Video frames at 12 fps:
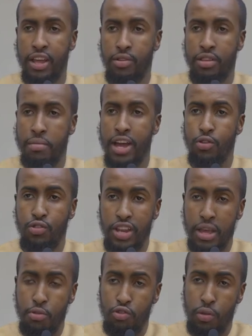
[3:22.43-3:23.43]
There was a man whose
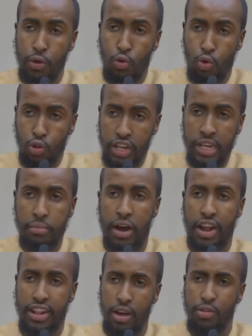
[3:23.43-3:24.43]
name used to be called
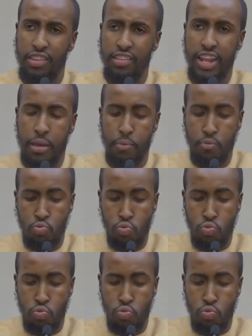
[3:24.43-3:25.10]
Himar. That was his name.